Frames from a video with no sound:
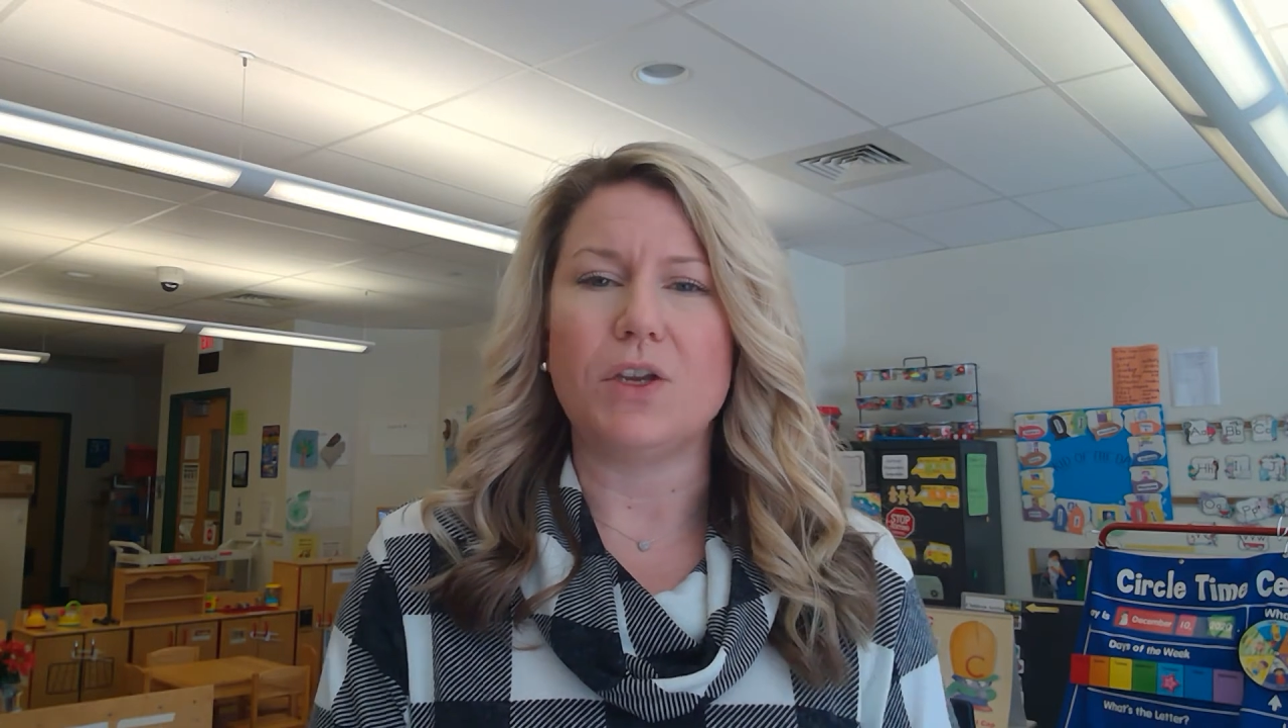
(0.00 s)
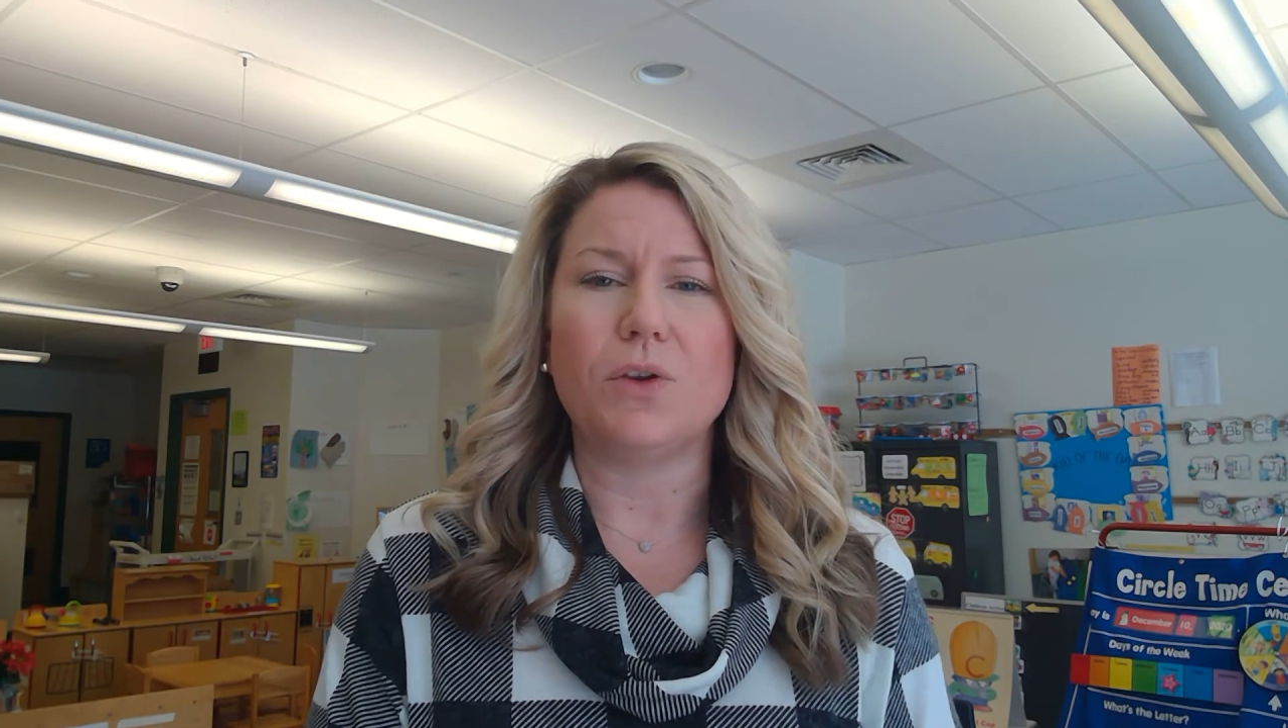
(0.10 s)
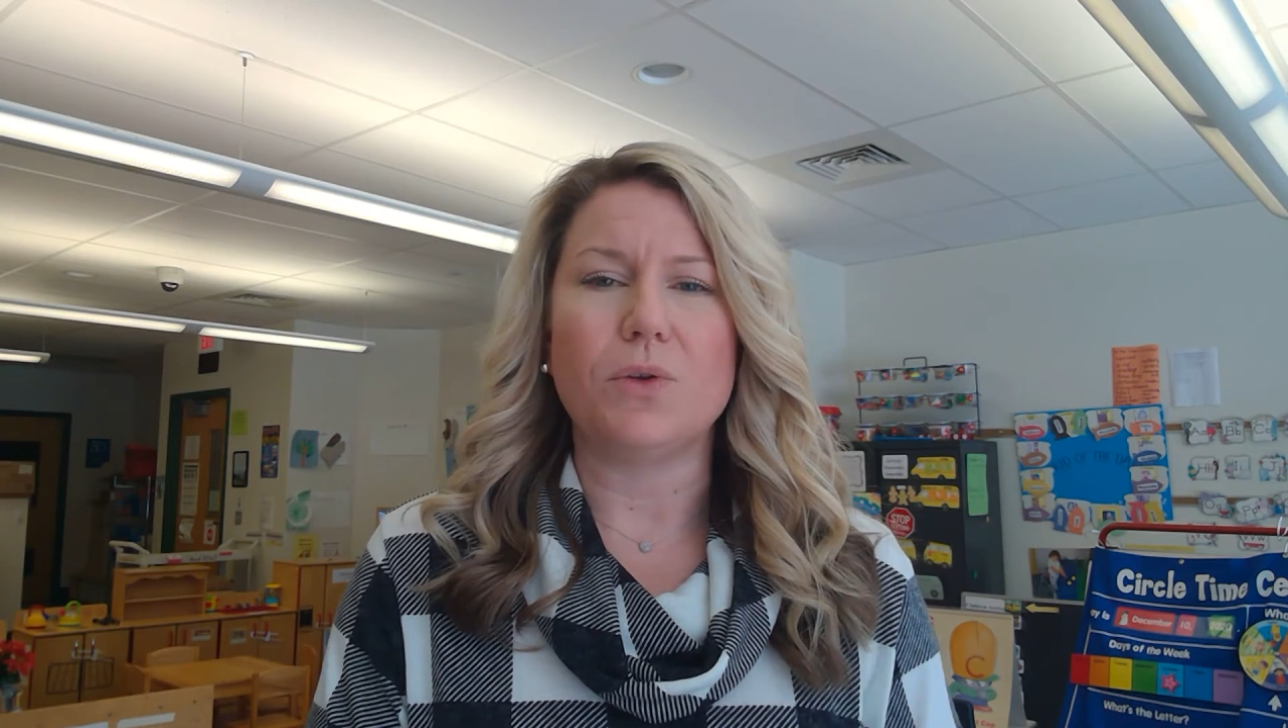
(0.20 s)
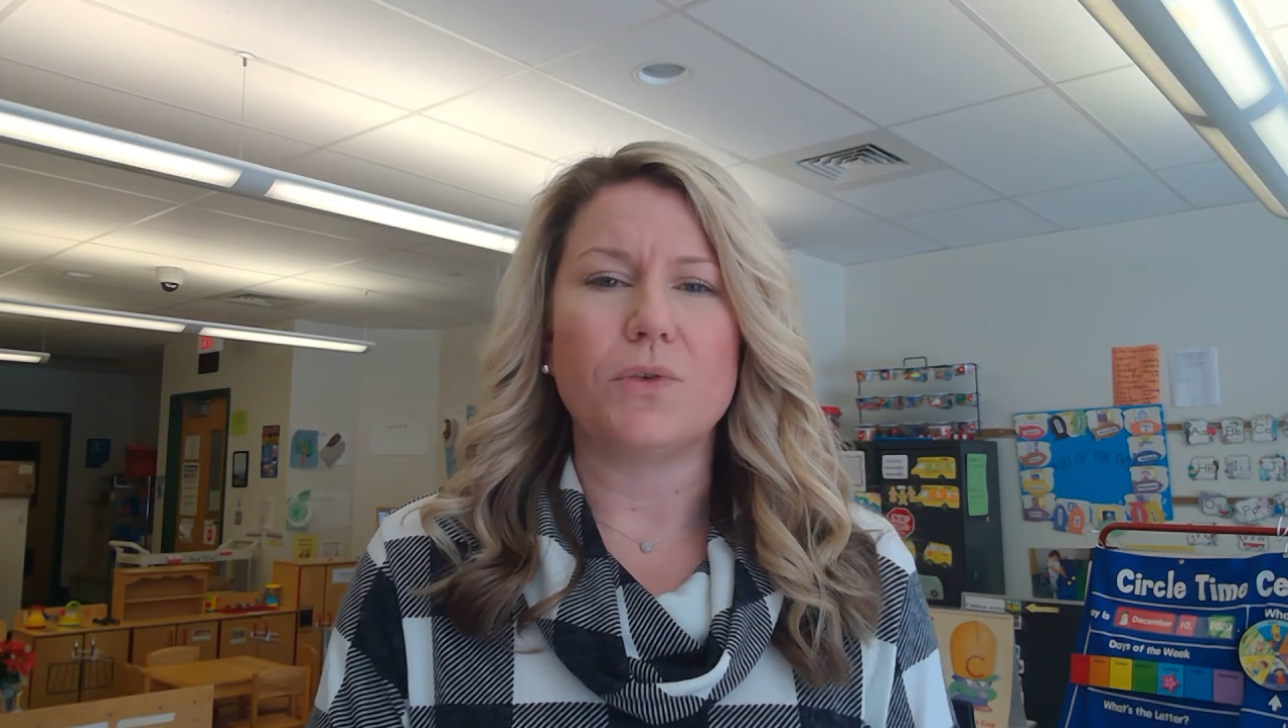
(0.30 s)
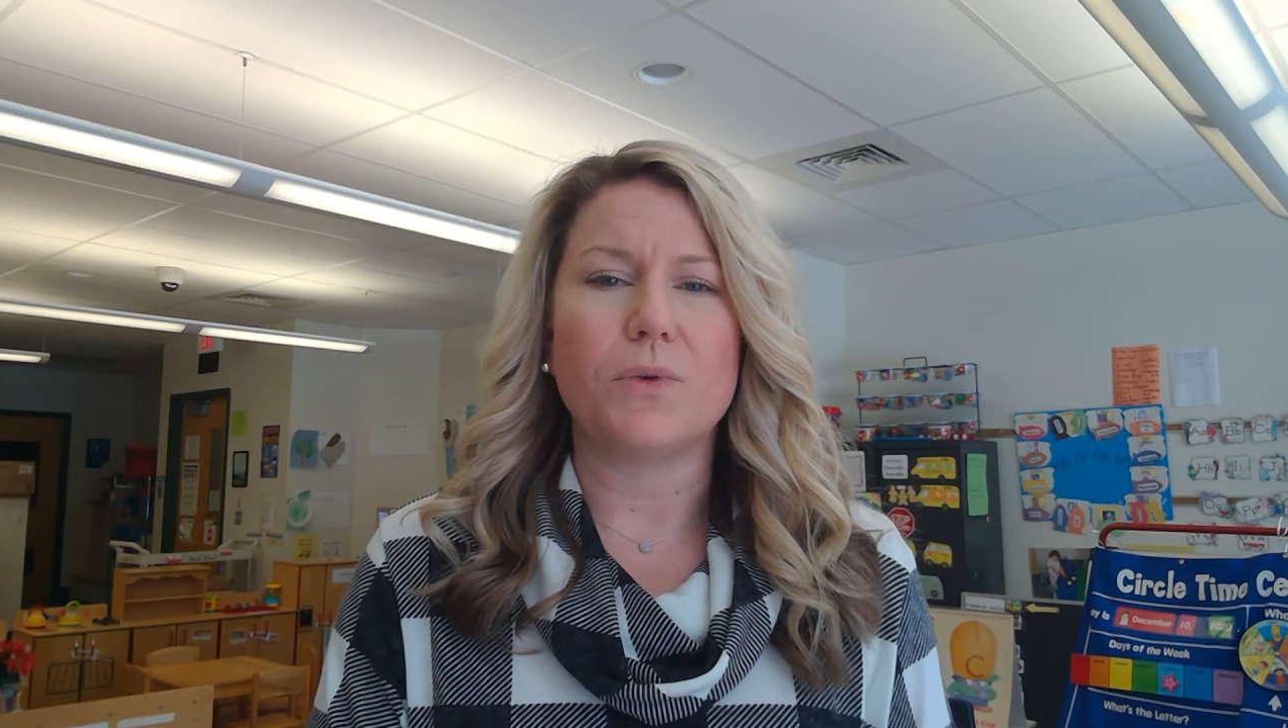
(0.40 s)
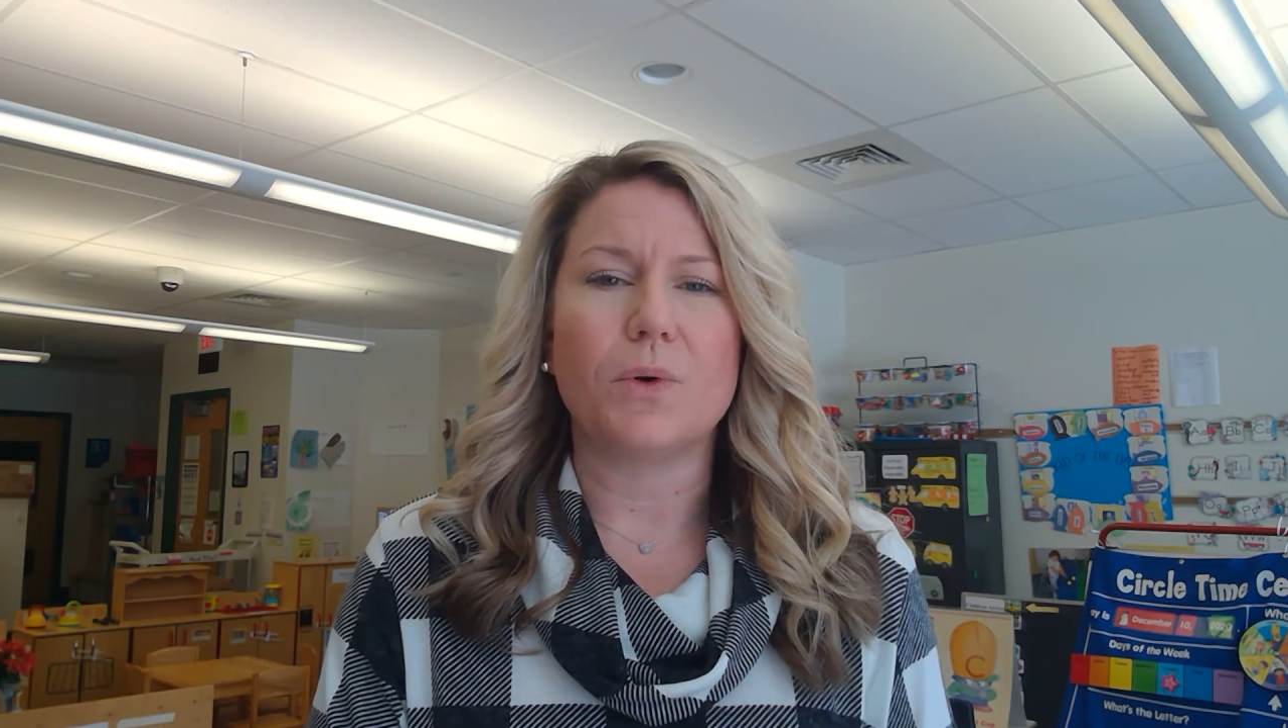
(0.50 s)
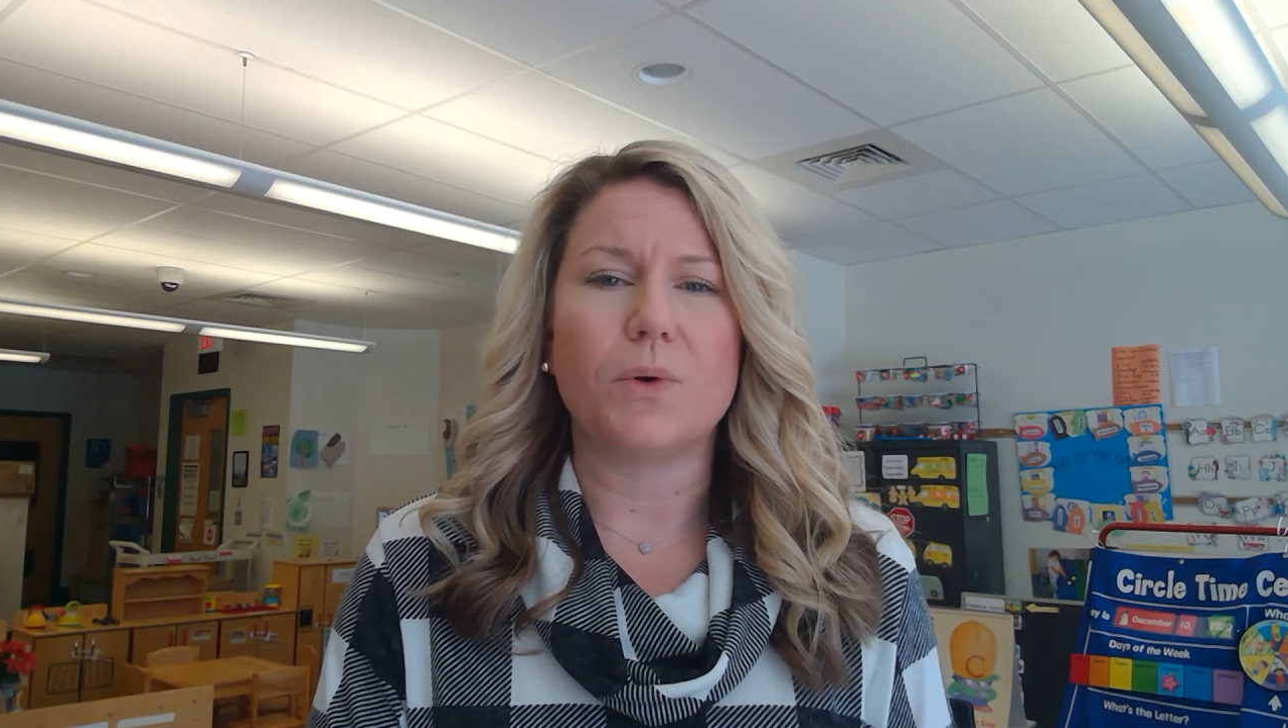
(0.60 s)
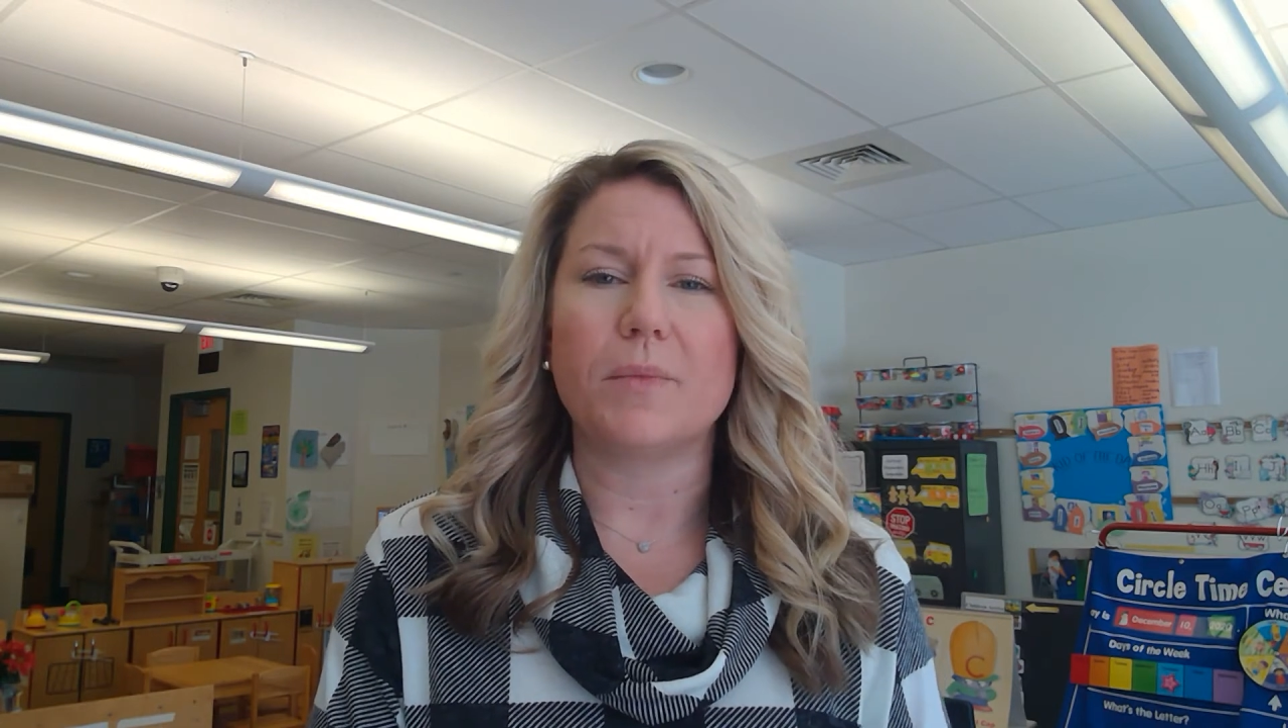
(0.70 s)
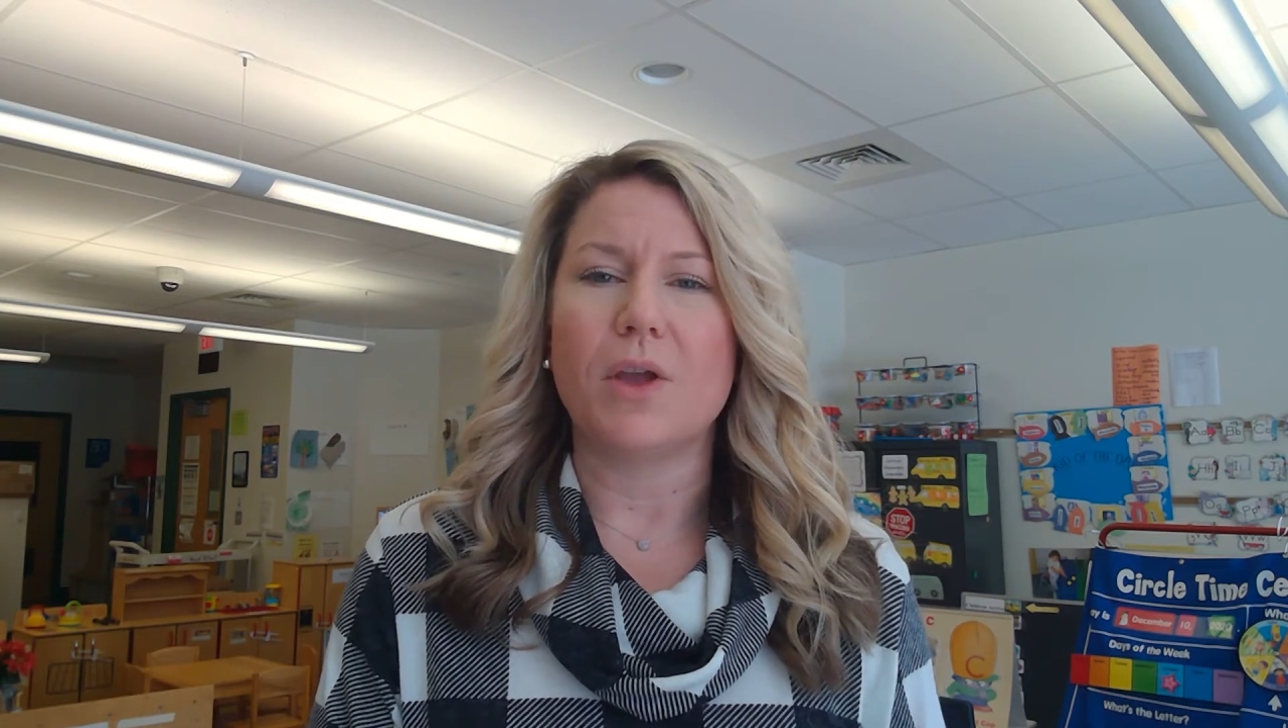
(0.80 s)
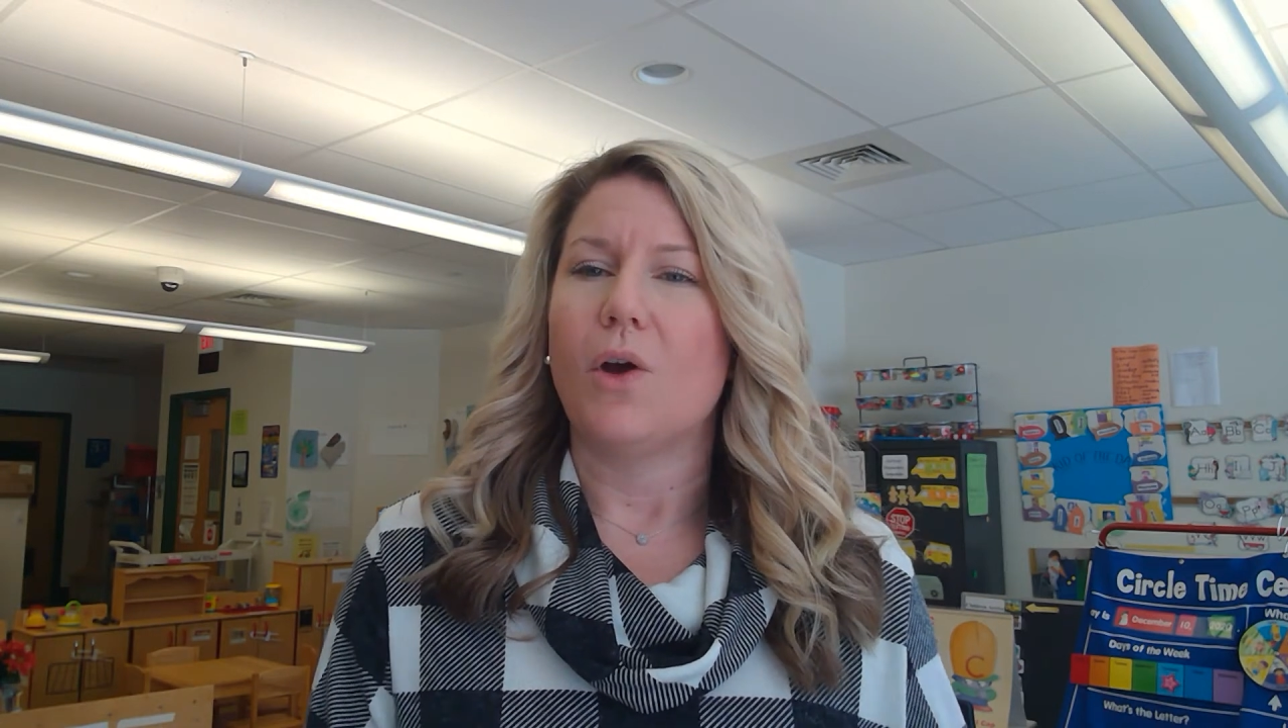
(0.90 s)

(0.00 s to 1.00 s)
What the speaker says: uniform